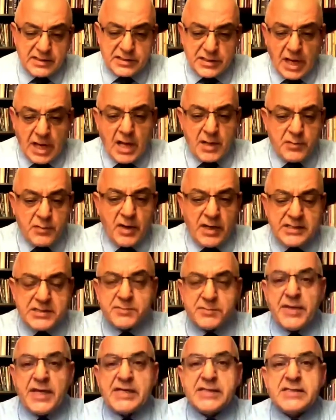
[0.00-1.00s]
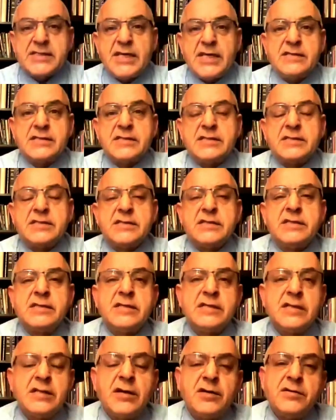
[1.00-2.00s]
time-wise, it makes sense,
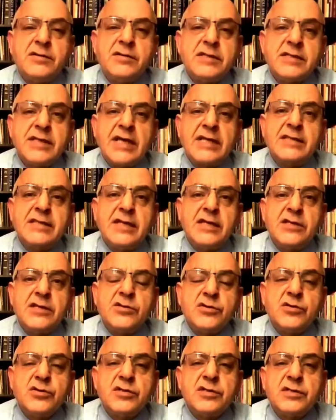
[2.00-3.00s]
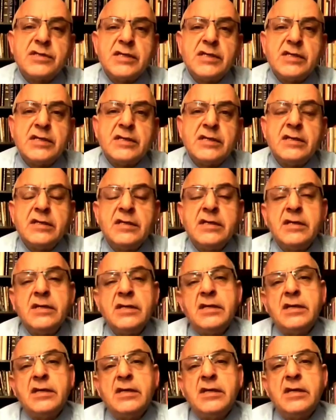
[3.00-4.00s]
that they took the
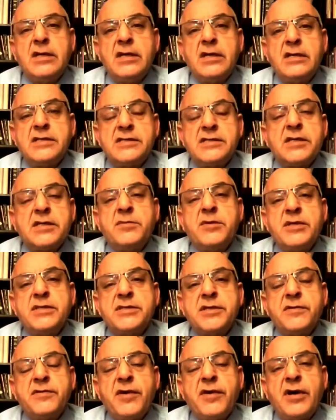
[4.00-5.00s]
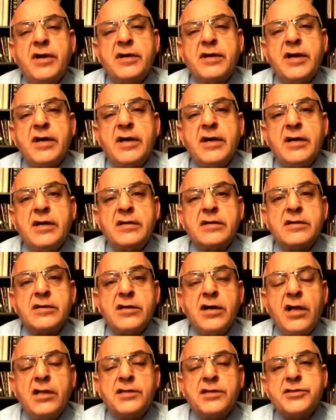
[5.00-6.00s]
symbols of our
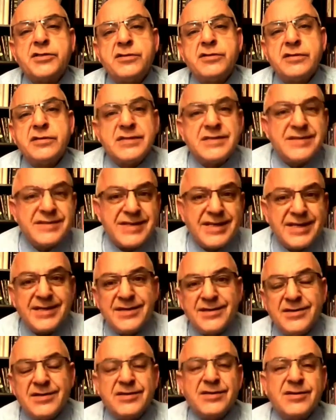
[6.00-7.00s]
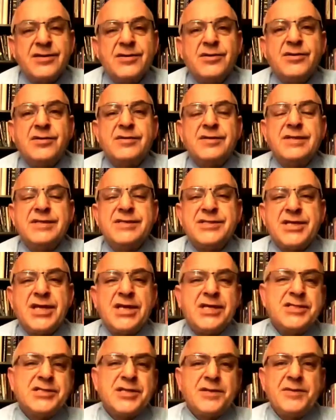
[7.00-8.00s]
culture. They
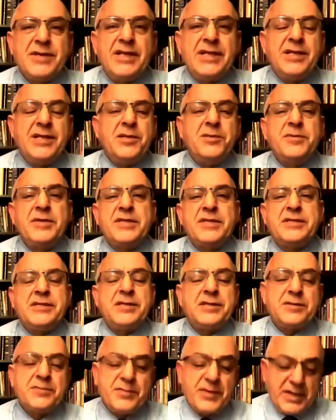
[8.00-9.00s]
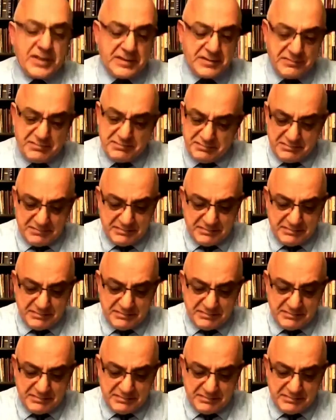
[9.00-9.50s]
changed them a little bit here, but